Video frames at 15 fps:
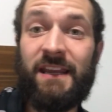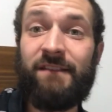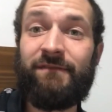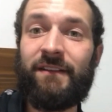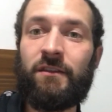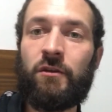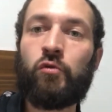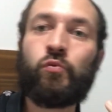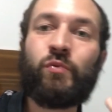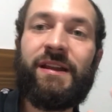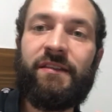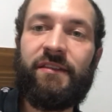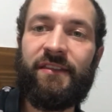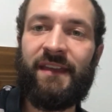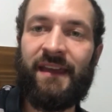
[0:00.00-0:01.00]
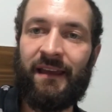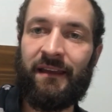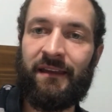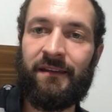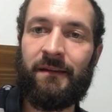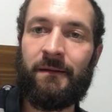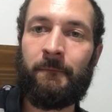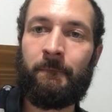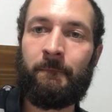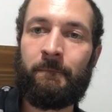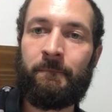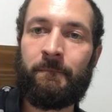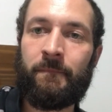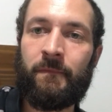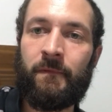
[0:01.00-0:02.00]
even rethink
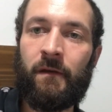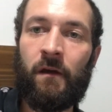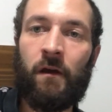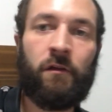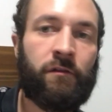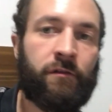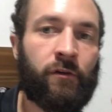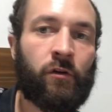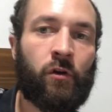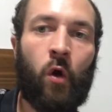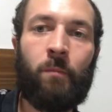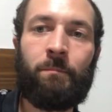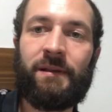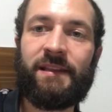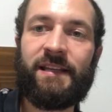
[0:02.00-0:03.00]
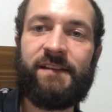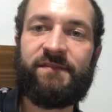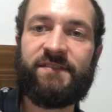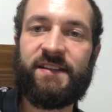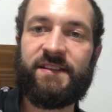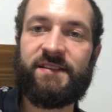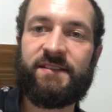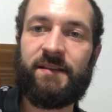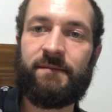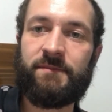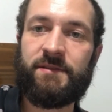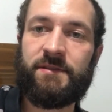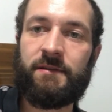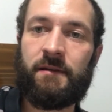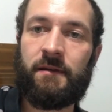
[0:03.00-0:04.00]
their own belief
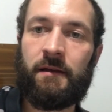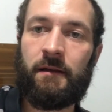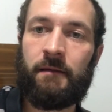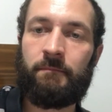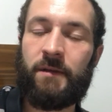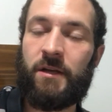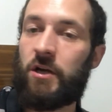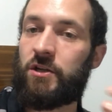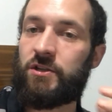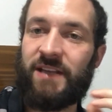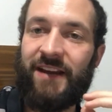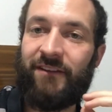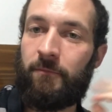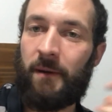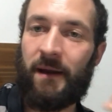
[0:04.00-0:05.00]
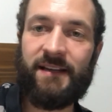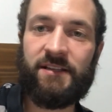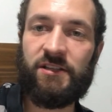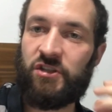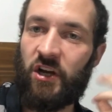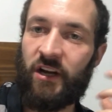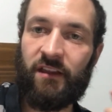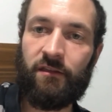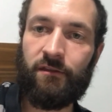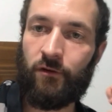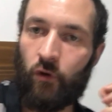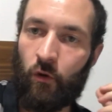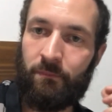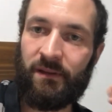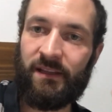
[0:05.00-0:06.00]
systems. Because everybody's stuck in their
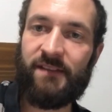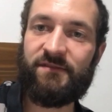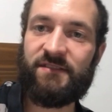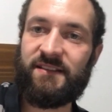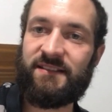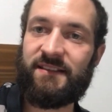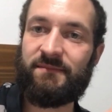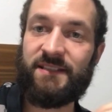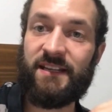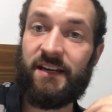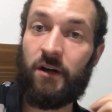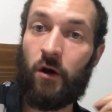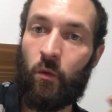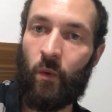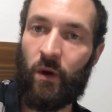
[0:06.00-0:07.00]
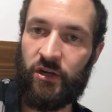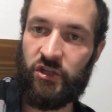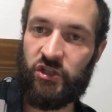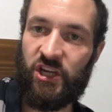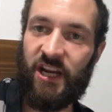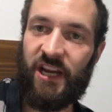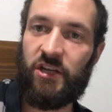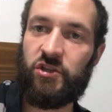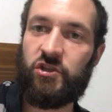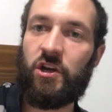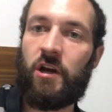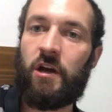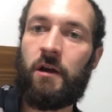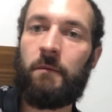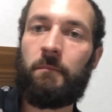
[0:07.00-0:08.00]
own belief systems that they don't want to change.
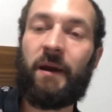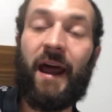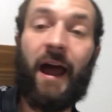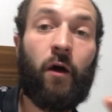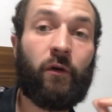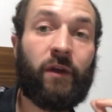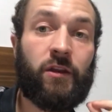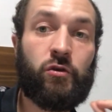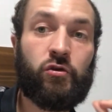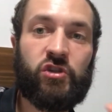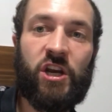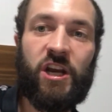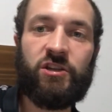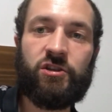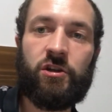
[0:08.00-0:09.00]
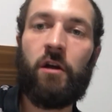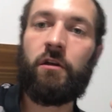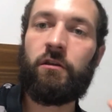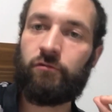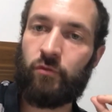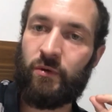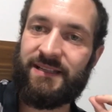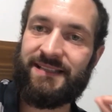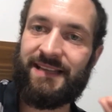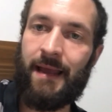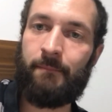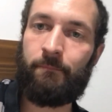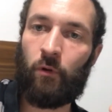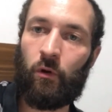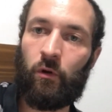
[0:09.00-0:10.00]
But how can you change? Through
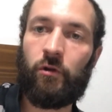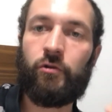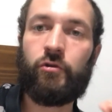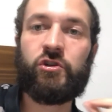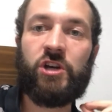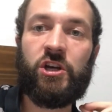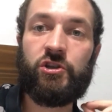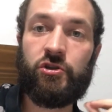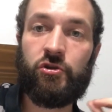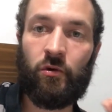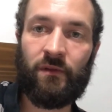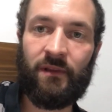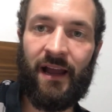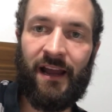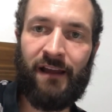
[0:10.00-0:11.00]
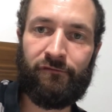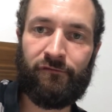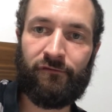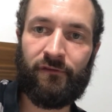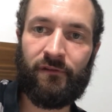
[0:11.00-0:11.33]
example, you change your own life,